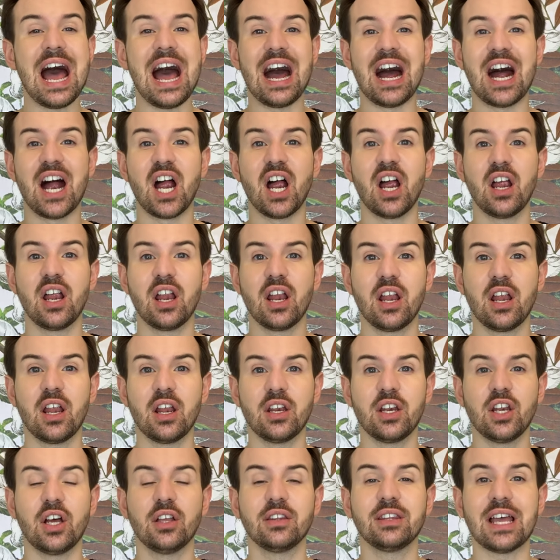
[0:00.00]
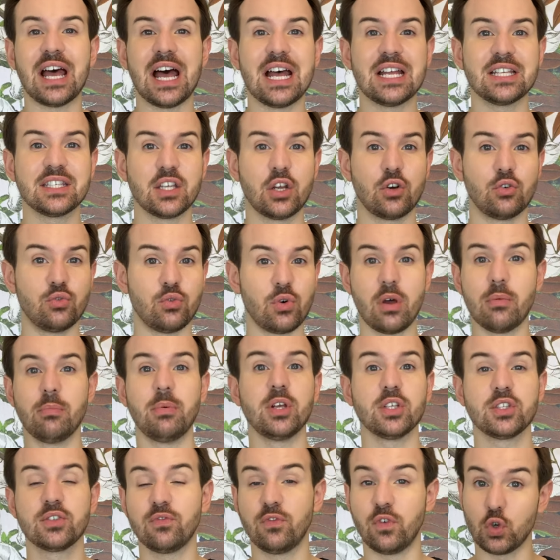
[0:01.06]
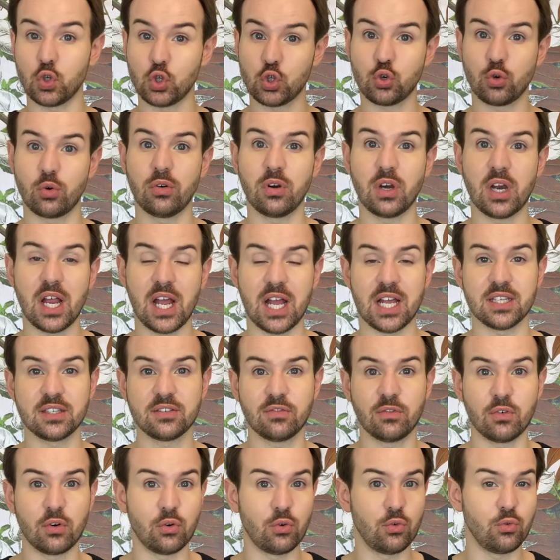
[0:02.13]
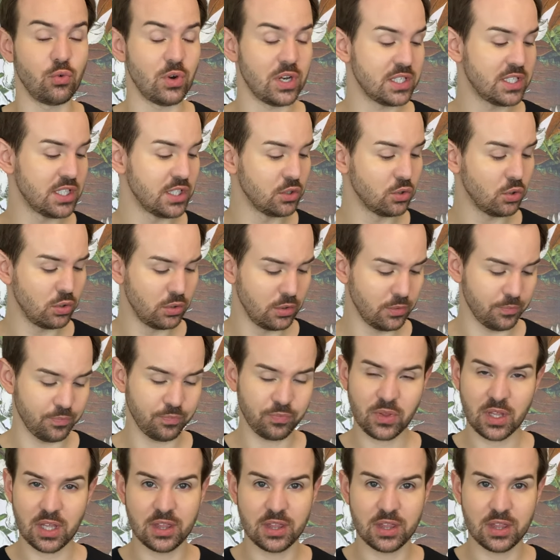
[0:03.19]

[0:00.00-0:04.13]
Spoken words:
are not as robust for sure as for retinol.